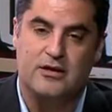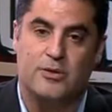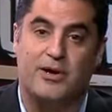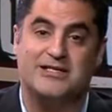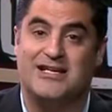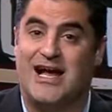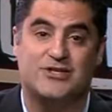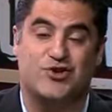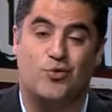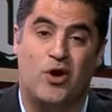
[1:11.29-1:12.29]
the president
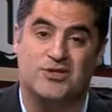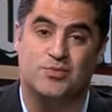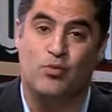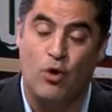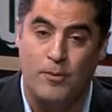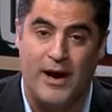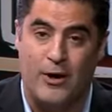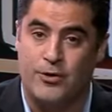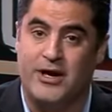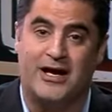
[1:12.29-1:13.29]
actually wants more
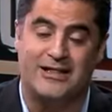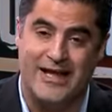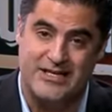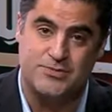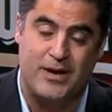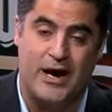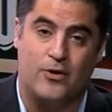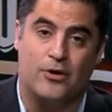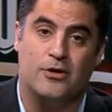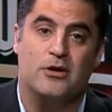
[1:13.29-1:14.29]
power, not less
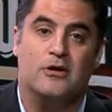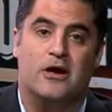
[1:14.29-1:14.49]
power,